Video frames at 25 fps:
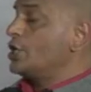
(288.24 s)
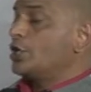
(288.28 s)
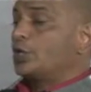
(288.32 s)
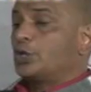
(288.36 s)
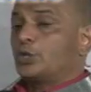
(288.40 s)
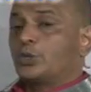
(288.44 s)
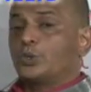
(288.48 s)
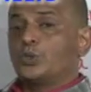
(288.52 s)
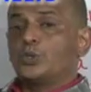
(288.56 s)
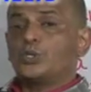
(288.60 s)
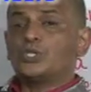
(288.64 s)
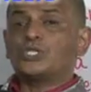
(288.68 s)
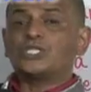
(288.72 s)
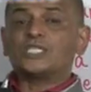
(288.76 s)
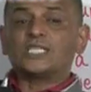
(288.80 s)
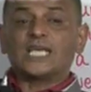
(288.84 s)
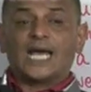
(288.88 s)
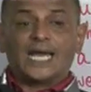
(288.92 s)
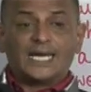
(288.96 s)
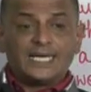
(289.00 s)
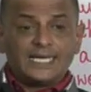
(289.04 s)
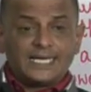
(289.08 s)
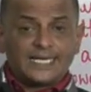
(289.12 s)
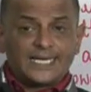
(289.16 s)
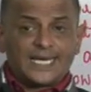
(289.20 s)
Through
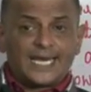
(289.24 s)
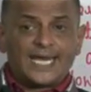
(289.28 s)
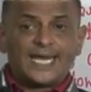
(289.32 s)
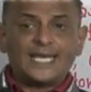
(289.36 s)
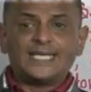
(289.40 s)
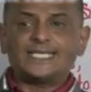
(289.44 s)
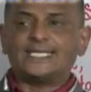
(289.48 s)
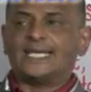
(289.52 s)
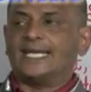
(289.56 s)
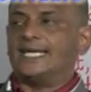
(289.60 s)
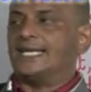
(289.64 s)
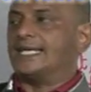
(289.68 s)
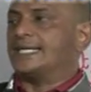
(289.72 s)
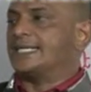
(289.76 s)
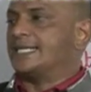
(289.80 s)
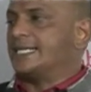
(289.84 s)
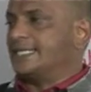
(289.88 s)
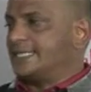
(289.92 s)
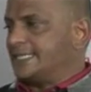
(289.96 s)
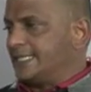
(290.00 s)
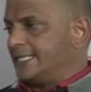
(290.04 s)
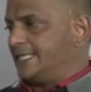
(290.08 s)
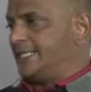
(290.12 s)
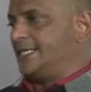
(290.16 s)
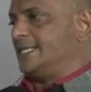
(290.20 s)
sun rays,
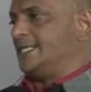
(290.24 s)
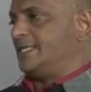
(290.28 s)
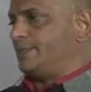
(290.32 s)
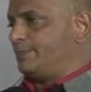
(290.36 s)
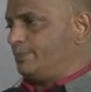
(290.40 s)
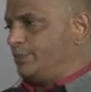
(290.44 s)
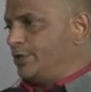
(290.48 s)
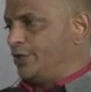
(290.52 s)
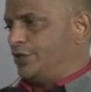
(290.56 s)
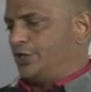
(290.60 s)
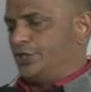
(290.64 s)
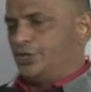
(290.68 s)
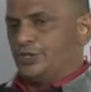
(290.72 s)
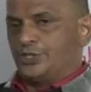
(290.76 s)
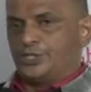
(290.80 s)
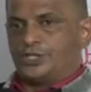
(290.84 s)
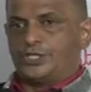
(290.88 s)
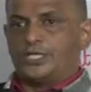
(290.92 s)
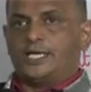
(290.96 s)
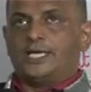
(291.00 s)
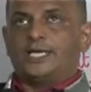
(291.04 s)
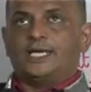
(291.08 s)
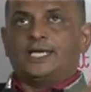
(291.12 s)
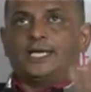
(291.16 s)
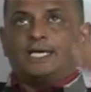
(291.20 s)
electricity is produced.
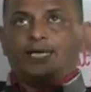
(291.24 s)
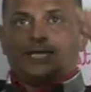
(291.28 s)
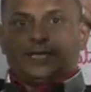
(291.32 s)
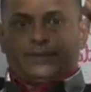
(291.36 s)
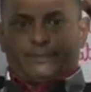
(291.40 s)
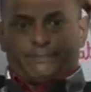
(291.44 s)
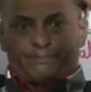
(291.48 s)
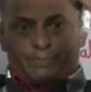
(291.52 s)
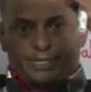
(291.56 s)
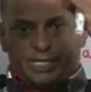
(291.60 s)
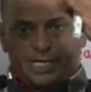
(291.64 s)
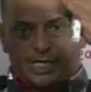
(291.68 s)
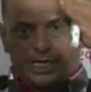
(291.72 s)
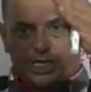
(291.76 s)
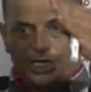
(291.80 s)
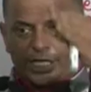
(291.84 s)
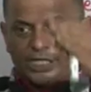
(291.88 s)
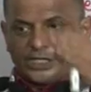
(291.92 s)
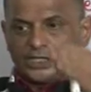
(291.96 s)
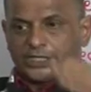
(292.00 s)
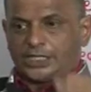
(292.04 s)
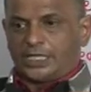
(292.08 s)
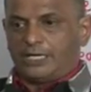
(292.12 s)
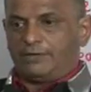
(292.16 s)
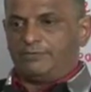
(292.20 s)
A
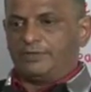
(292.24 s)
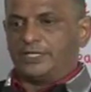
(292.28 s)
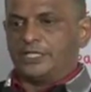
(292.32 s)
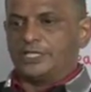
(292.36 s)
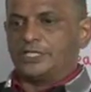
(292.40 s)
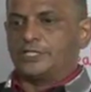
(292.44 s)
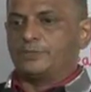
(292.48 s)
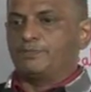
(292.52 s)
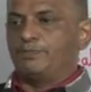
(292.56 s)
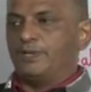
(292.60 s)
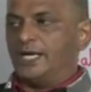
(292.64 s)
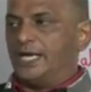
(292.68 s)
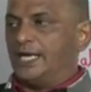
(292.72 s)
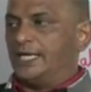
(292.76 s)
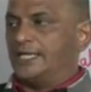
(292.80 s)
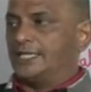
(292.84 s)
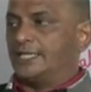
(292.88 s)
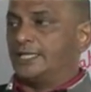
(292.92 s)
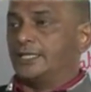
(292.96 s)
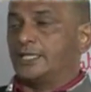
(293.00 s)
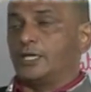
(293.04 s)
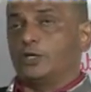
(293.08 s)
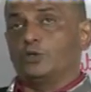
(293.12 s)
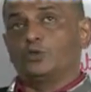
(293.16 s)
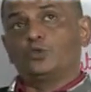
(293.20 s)
big tower is built,
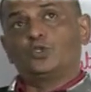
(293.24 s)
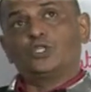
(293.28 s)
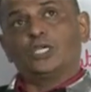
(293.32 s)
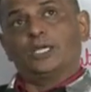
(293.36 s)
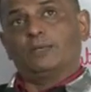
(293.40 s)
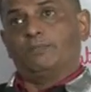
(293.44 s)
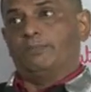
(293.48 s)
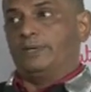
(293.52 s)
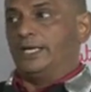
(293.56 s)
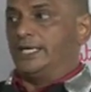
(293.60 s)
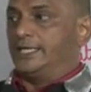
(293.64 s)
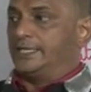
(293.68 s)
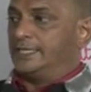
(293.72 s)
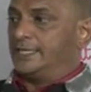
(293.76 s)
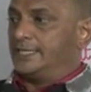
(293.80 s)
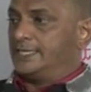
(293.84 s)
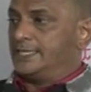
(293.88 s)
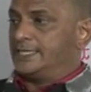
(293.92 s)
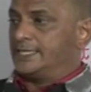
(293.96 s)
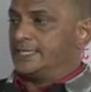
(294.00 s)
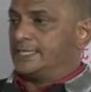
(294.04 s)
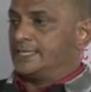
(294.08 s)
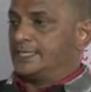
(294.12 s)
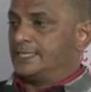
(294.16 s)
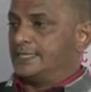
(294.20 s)
1000
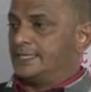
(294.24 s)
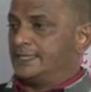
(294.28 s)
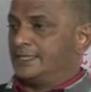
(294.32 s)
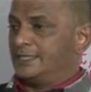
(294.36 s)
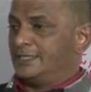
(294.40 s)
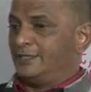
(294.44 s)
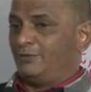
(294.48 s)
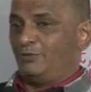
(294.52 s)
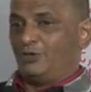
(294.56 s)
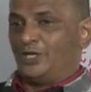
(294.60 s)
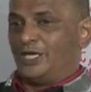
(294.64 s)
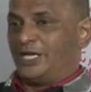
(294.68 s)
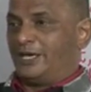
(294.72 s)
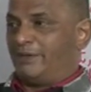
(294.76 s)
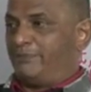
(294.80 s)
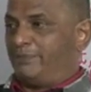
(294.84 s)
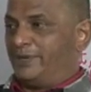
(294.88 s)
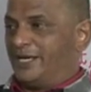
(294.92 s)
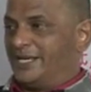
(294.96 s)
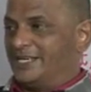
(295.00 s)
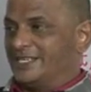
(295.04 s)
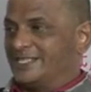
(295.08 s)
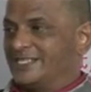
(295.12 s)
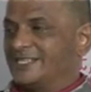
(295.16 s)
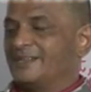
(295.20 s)
meters. Then what
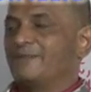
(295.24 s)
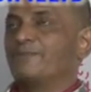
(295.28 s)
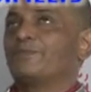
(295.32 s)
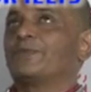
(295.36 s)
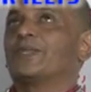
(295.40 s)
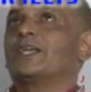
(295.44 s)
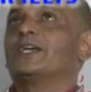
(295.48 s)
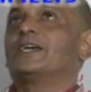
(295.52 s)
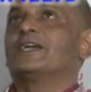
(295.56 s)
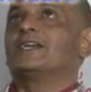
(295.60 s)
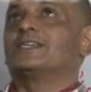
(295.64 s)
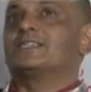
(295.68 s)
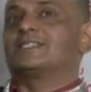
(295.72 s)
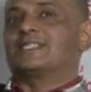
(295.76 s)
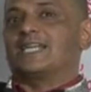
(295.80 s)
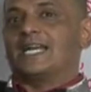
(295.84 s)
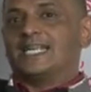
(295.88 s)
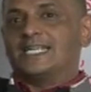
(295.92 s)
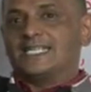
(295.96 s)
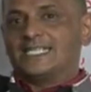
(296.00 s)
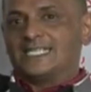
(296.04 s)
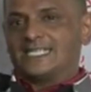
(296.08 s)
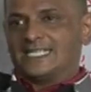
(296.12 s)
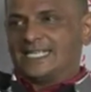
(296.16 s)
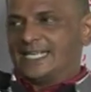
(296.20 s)
happens?
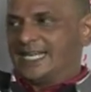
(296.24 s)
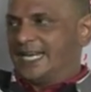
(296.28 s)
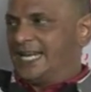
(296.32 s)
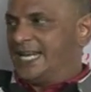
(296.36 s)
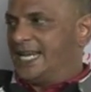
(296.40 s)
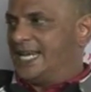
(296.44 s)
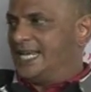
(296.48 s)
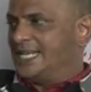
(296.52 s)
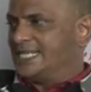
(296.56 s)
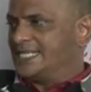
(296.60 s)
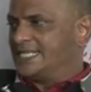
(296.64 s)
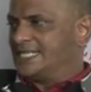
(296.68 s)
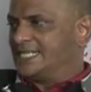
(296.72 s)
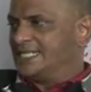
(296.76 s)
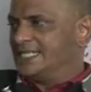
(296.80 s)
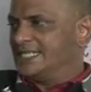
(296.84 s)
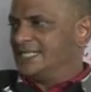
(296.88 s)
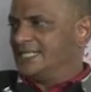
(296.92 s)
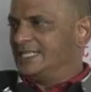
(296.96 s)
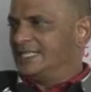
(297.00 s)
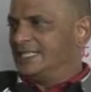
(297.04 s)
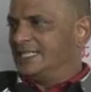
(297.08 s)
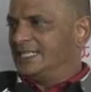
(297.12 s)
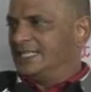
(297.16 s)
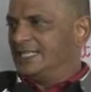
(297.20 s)
Sun's rays,
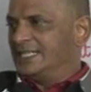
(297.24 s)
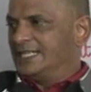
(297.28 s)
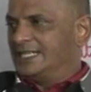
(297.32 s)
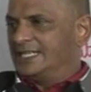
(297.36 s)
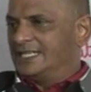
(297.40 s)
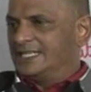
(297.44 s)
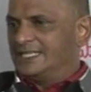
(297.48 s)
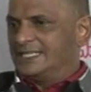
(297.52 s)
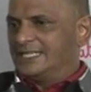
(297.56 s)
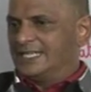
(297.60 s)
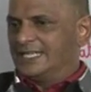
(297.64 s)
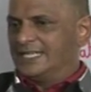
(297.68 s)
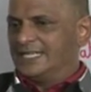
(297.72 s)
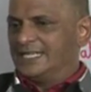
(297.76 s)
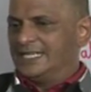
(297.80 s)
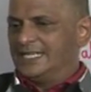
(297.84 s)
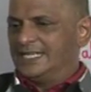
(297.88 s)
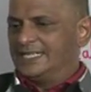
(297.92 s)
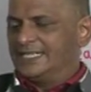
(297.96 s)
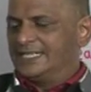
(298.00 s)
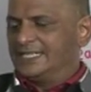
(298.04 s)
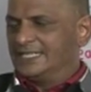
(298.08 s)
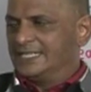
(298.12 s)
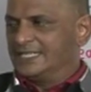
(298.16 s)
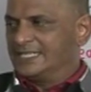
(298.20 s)
the
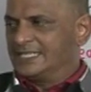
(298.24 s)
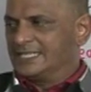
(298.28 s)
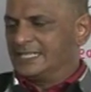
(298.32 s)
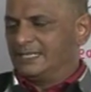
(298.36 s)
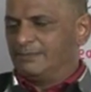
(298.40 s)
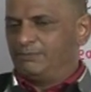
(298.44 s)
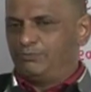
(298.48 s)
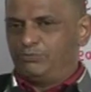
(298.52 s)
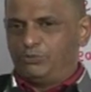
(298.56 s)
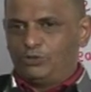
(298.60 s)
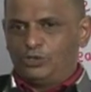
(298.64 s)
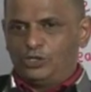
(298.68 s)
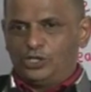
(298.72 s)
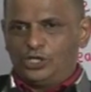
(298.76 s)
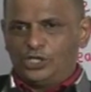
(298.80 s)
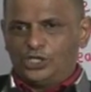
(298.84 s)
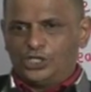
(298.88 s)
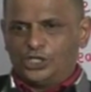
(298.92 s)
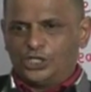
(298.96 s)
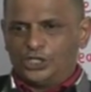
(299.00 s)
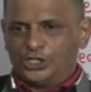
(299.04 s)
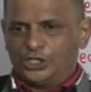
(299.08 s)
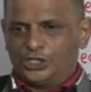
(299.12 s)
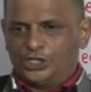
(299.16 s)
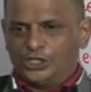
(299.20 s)
heat is pulled,
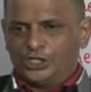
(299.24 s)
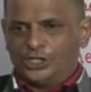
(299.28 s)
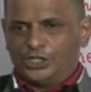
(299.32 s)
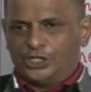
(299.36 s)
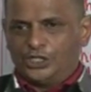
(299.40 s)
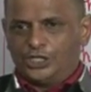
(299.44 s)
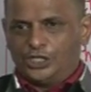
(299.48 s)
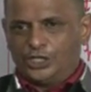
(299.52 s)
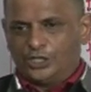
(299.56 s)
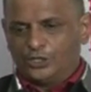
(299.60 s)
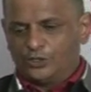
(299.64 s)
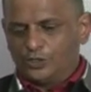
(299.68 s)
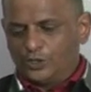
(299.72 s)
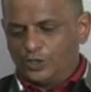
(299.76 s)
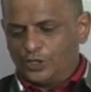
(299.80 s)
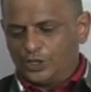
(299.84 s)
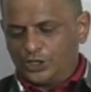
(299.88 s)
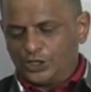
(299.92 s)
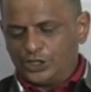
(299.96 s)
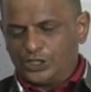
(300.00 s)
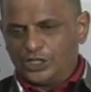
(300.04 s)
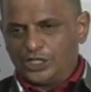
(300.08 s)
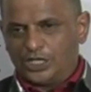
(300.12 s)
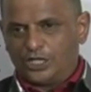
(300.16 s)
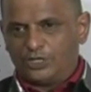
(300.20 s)
it
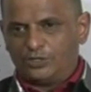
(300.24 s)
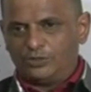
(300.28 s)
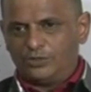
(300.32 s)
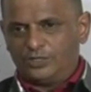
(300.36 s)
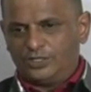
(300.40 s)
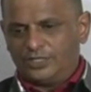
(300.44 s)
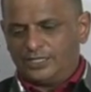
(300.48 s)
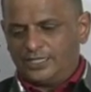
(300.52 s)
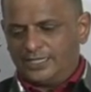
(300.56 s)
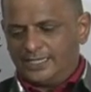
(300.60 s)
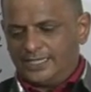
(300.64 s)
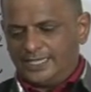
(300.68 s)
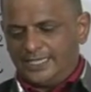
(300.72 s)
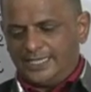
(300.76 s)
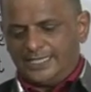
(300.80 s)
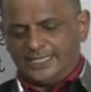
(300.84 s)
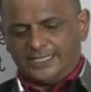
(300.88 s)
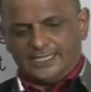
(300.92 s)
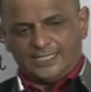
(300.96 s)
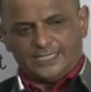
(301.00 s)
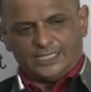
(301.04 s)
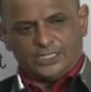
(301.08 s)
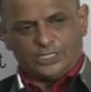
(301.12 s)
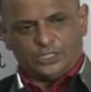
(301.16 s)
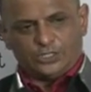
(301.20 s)
goes down, heat
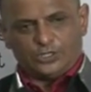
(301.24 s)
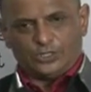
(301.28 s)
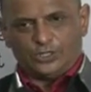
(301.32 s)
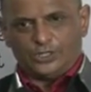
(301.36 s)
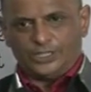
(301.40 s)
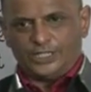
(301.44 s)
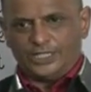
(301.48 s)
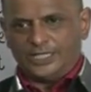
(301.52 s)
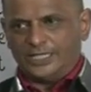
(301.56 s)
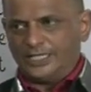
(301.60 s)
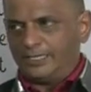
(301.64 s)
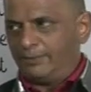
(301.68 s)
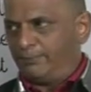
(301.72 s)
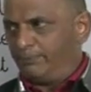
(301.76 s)
is stored in the